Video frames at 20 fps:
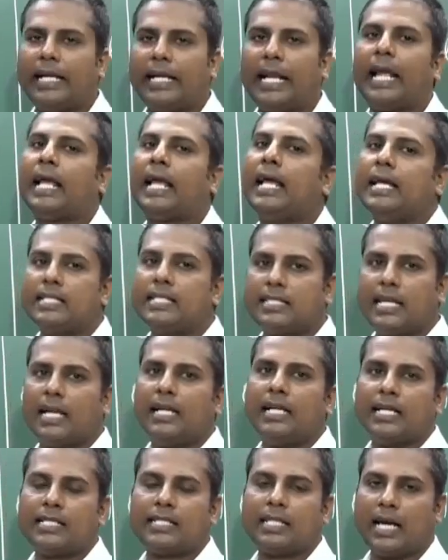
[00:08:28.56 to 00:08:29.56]
writing
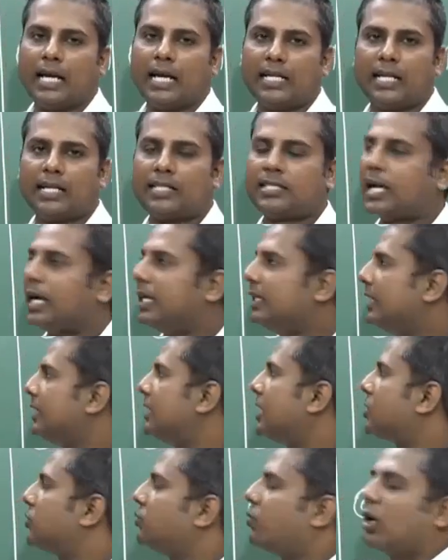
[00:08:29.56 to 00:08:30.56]
sender's address and
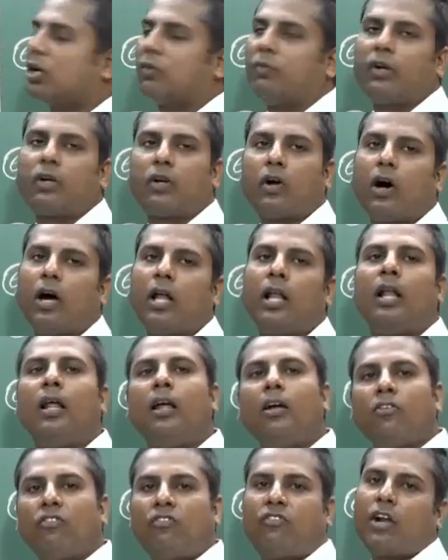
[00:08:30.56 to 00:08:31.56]
this is what we call